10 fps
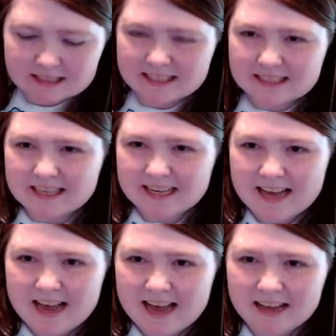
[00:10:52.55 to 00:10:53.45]
It's like a
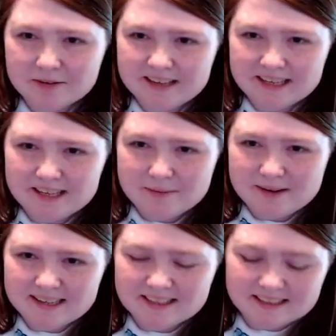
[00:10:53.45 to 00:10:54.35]
Hello Kitty
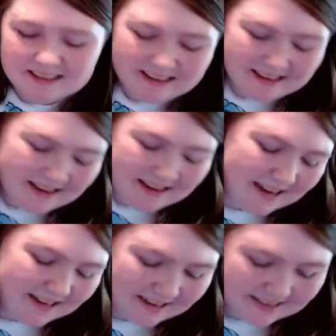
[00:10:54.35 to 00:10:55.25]
one.
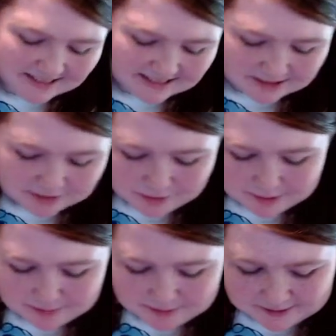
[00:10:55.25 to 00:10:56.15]
I, I think it's
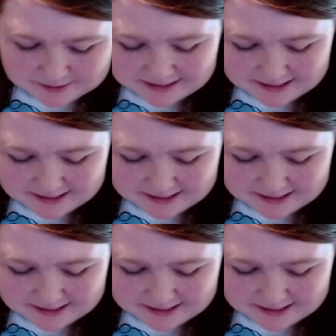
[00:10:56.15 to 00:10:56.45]
adorable.